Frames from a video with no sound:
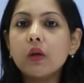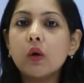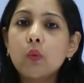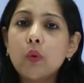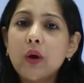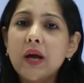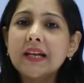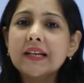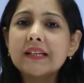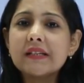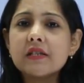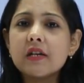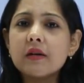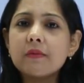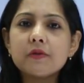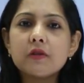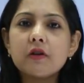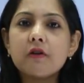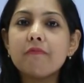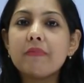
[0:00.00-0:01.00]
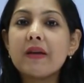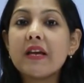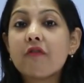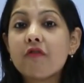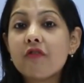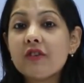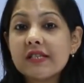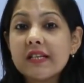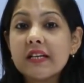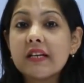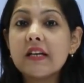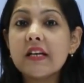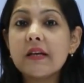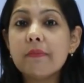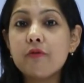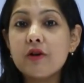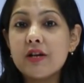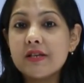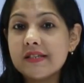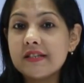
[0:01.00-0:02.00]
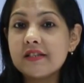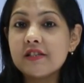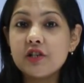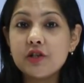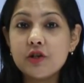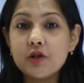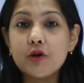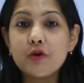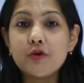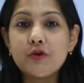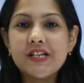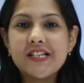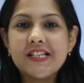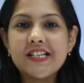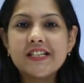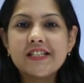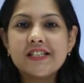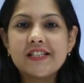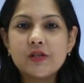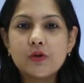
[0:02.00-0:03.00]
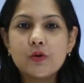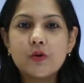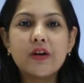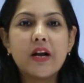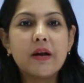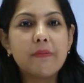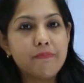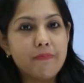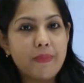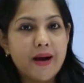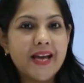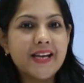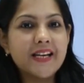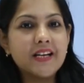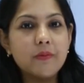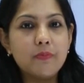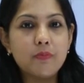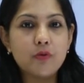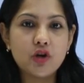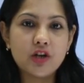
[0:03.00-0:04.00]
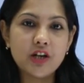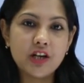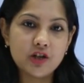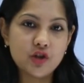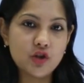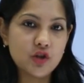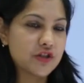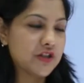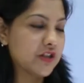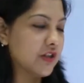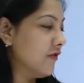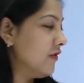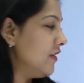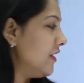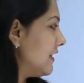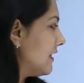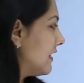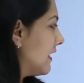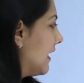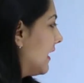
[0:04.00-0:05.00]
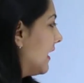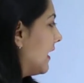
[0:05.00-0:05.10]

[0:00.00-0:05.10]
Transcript: Well, in terms of being physically present in your retail store and buying a product or service.